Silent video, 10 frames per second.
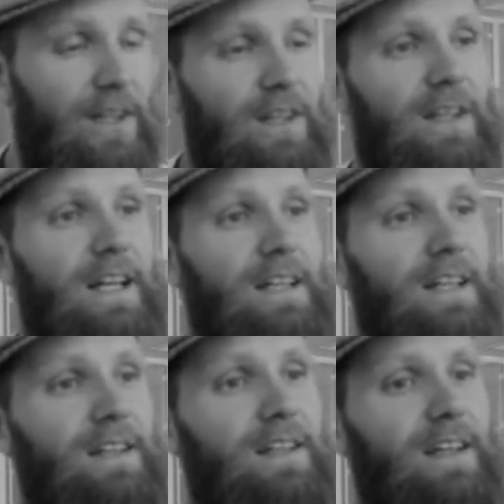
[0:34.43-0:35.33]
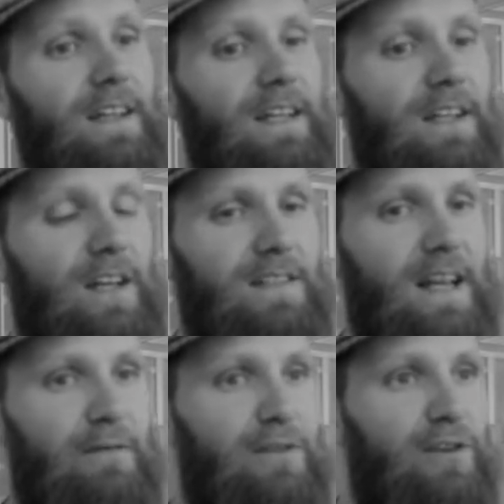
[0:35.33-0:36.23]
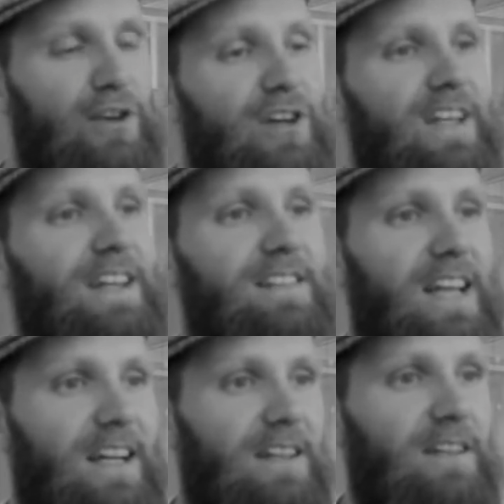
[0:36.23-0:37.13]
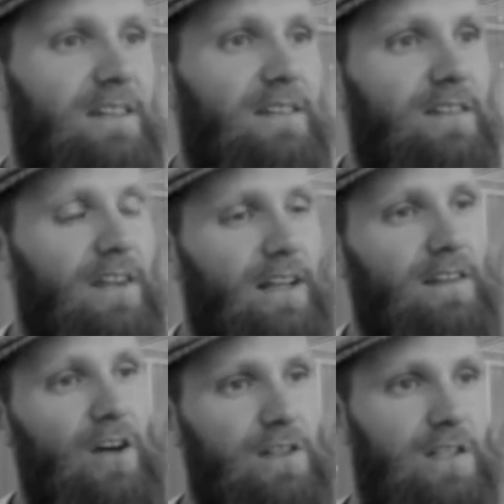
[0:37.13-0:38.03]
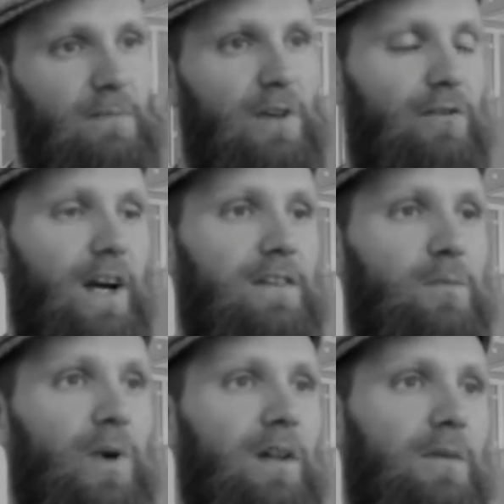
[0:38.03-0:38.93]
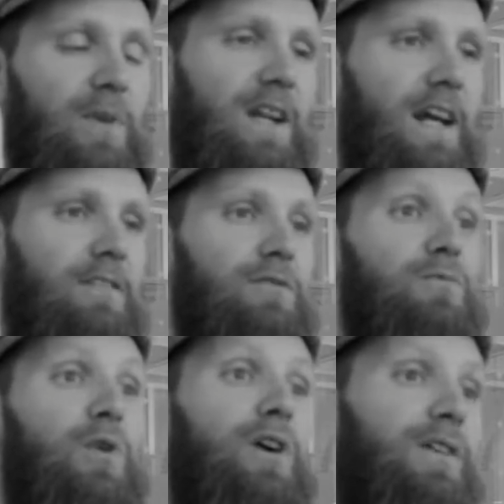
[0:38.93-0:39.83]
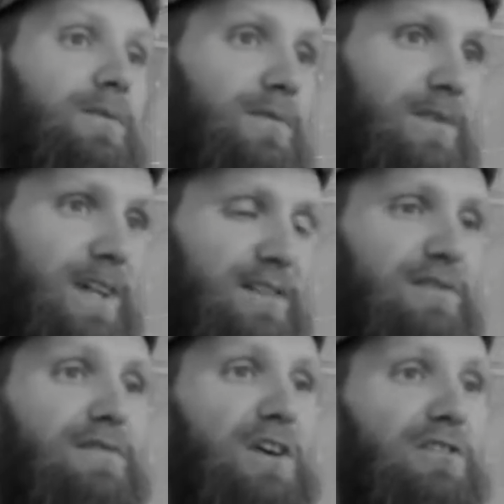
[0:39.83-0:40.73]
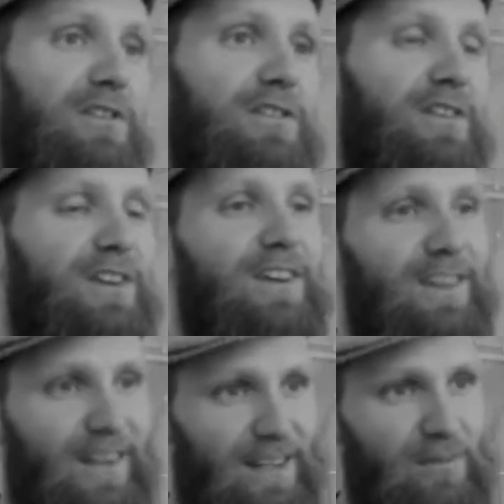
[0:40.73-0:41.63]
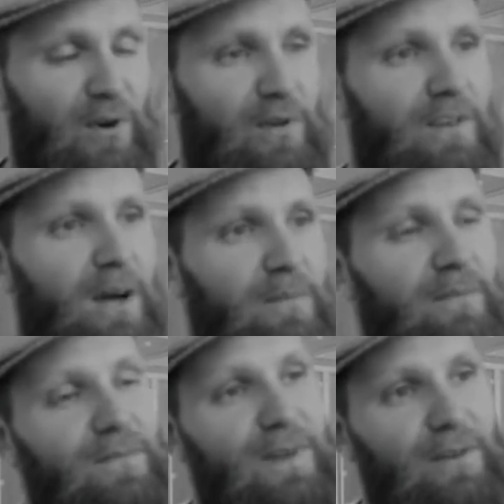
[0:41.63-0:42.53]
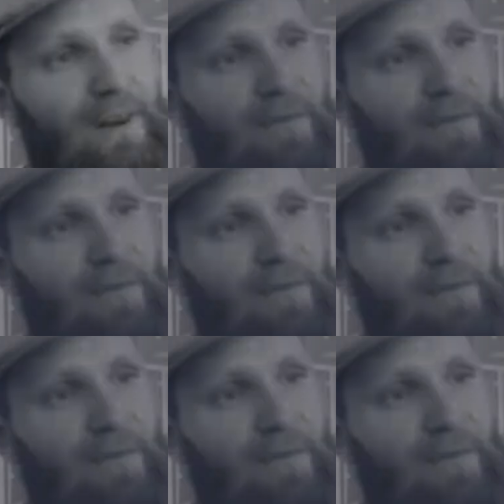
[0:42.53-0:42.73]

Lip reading: that it doesn't have to look exactly like the concept you're trying to build, but it has to work, it has to function like the prototype that you have